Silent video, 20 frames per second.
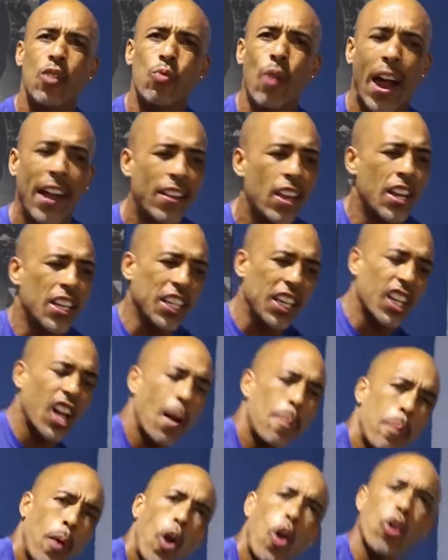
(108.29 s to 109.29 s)
right? Get
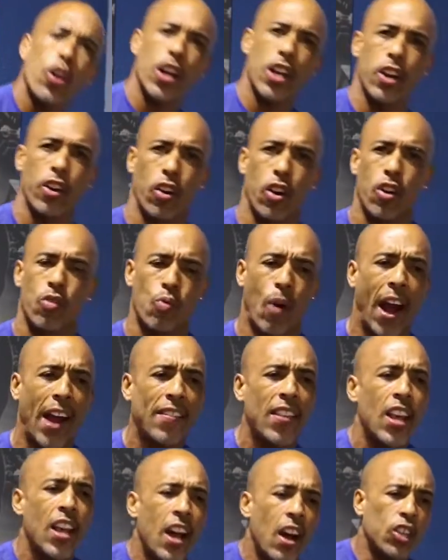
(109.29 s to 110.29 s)
up earlier,
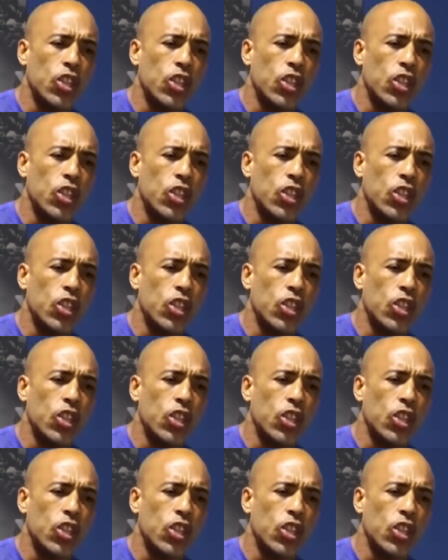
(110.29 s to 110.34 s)
right?